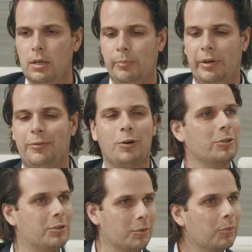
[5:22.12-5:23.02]
But of
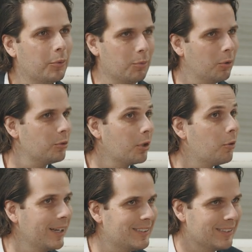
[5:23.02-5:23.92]
course, there, there were also
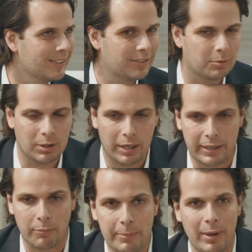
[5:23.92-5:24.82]
questions. Yeah, like,
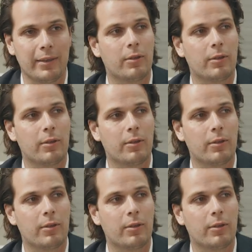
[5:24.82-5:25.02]
can we make